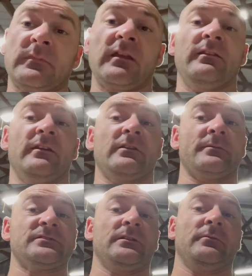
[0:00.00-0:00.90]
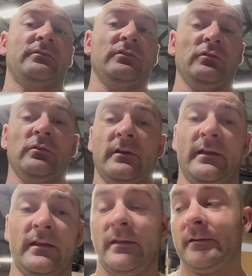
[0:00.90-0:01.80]
that's option number two,
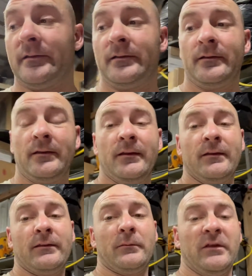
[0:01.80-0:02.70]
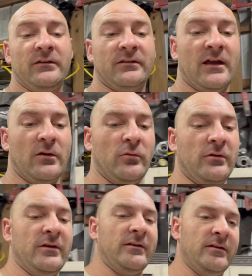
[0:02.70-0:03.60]
and that means I
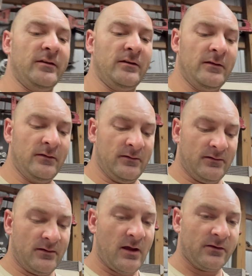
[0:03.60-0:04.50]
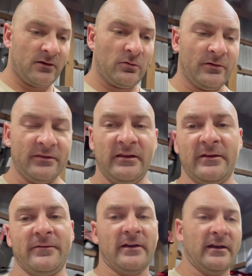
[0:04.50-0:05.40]
would not go with
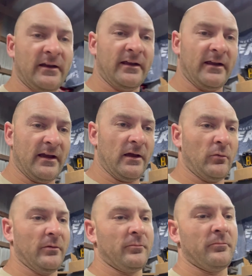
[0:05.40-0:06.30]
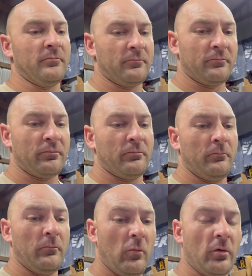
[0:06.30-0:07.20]
EFI. I would
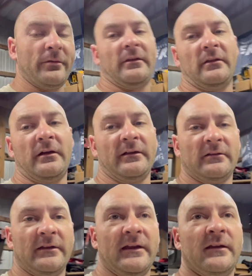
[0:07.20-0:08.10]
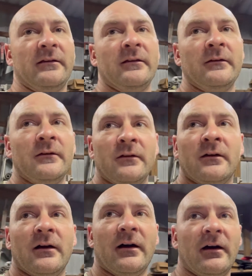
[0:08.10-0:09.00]
more than likely
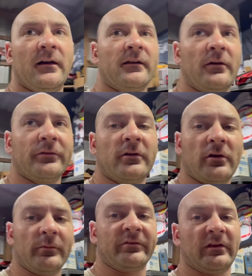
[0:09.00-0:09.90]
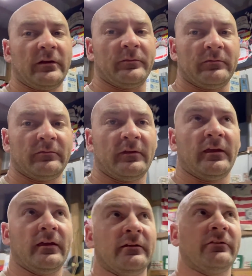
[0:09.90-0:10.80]
go with the carb setup
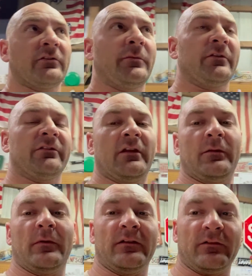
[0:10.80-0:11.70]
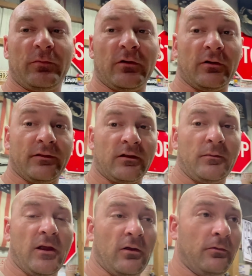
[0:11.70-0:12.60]
and distributor setup I just put on the
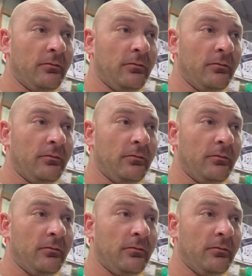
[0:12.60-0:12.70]
Camaro.